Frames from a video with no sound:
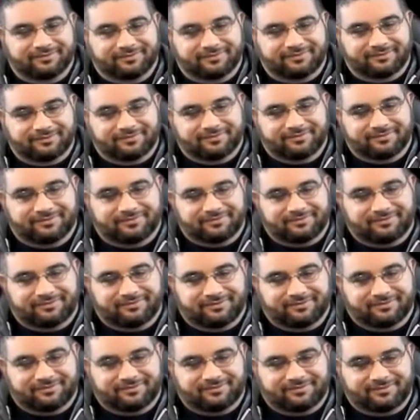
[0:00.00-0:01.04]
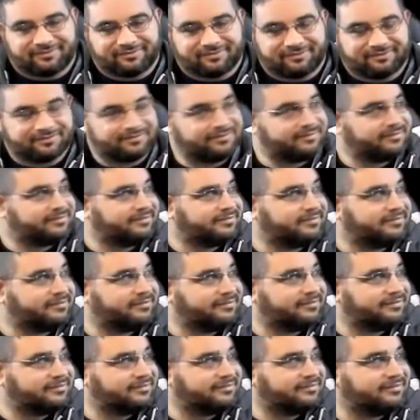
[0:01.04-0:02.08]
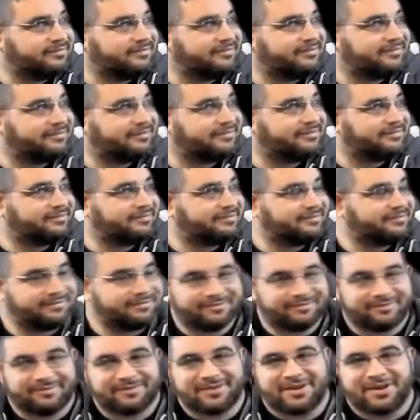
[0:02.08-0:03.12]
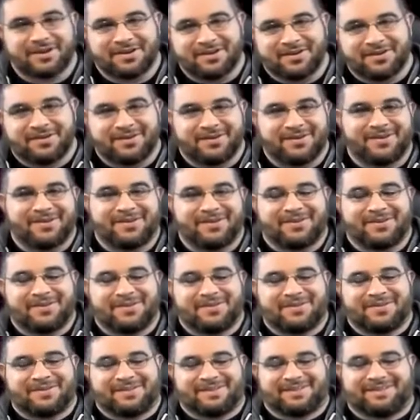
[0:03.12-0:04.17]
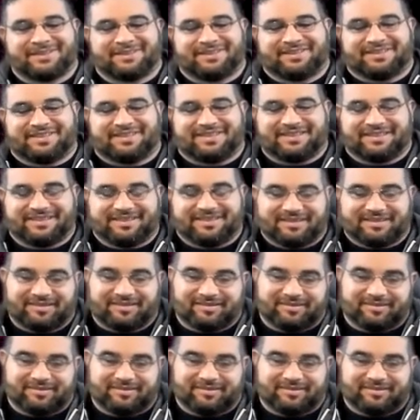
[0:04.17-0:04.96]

No words are spoken by the person on screen.